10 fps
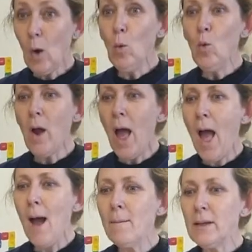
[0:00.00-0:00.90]
Oh,
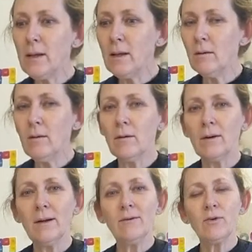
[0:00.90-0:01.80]
how many?
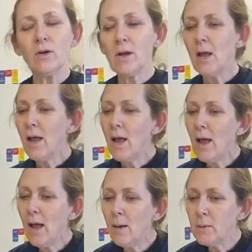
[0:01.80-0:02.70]
Oh, I've got.
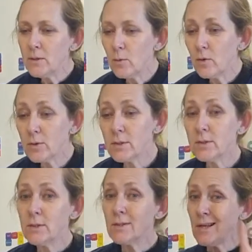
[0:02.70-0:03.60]
How many? So we've got
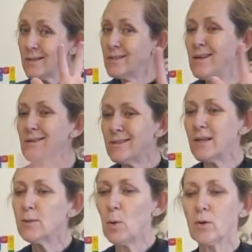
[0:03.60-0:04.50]

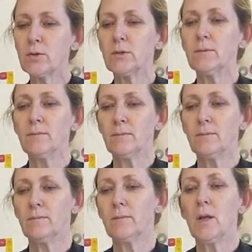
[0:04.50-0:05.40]
66 books.
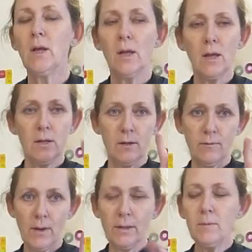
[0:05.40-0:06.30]

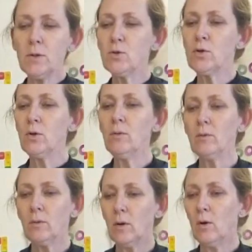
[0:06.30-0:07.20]
Divide them
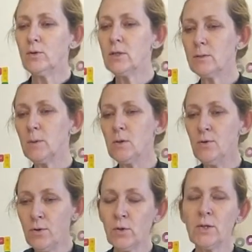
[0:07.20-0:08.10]
into Old Testament,
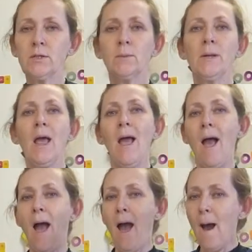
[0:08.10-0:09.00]
New Testament.
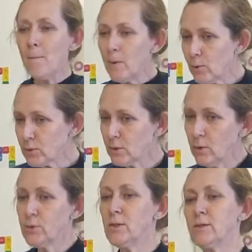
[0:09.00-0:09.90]
How many books in the
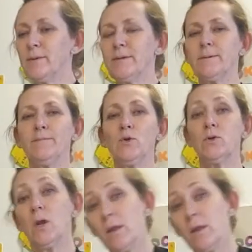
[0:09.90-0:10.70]
Old Testament? You should